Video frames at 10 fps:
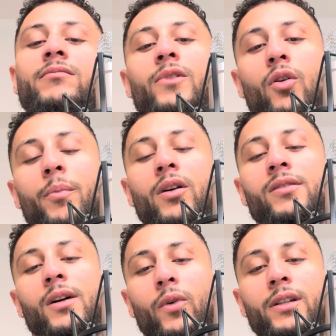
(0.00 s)
not because
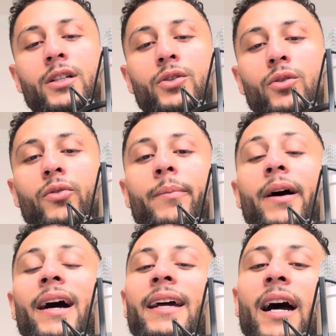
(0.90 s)
I wanted to do it, but
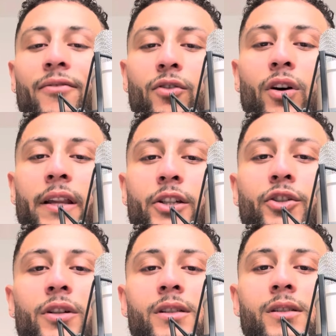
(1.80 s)
I have no other
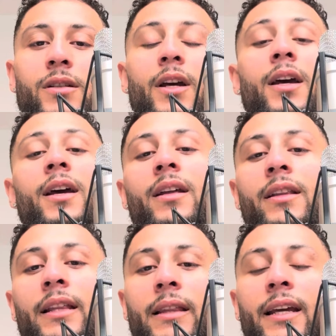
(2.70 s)
choice.
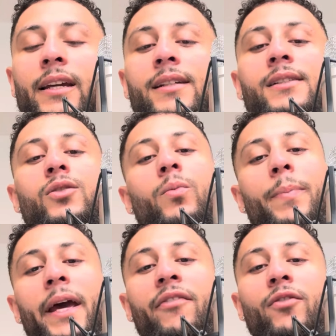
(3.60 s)
The thing is, to
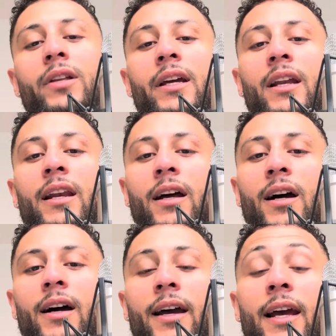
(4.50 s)
pay for the
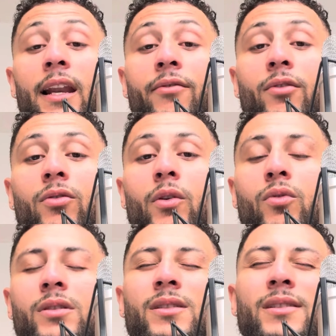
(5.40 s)
A-level, it
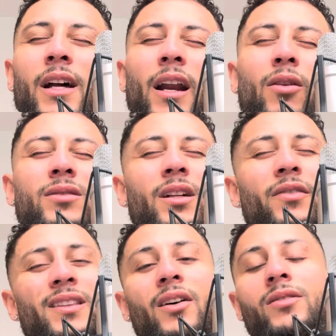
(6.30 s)
was around
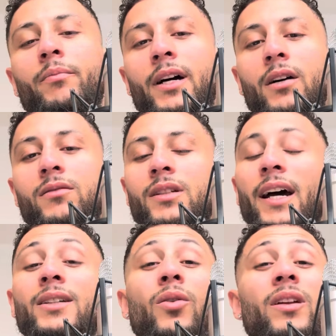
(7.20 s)
£7,000. I
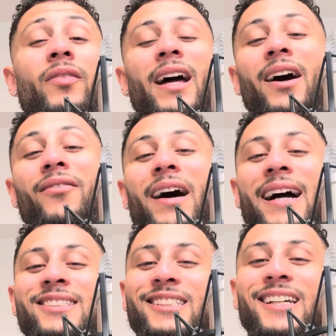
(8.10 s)
don't even have a
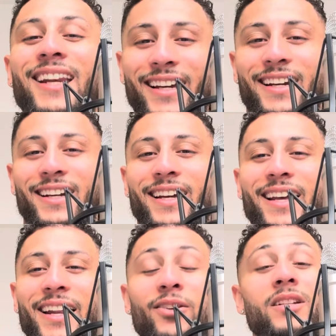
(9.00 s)
shilling,
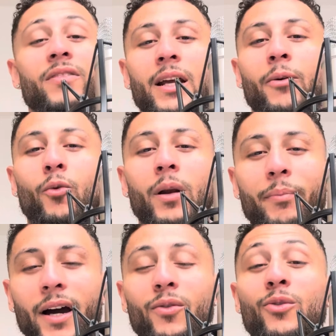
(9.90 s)
not even
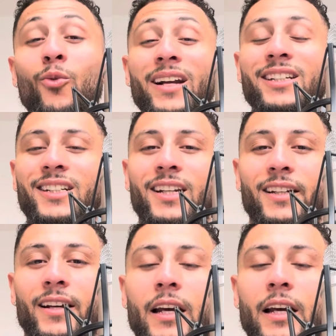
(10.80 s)
£1, one shilling.